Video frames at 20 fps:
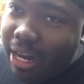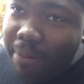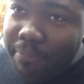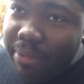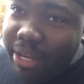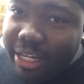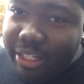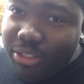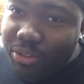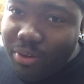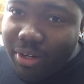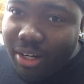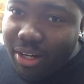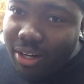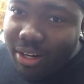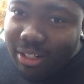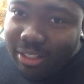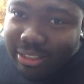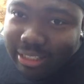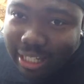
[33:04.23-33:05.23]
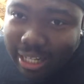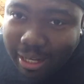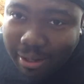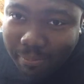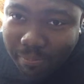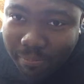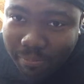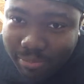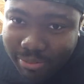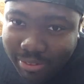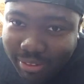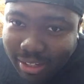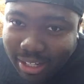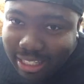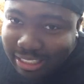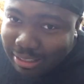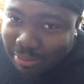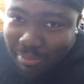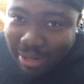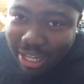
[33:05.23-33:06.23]
I'm not doing it all the time
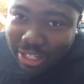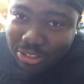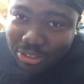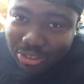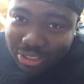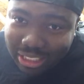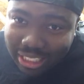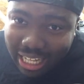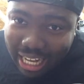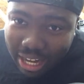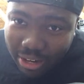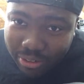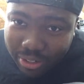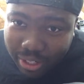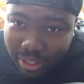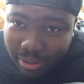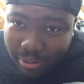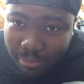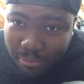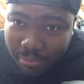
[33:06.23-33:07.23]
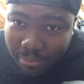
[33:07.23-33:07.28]
because I'm not usually out here.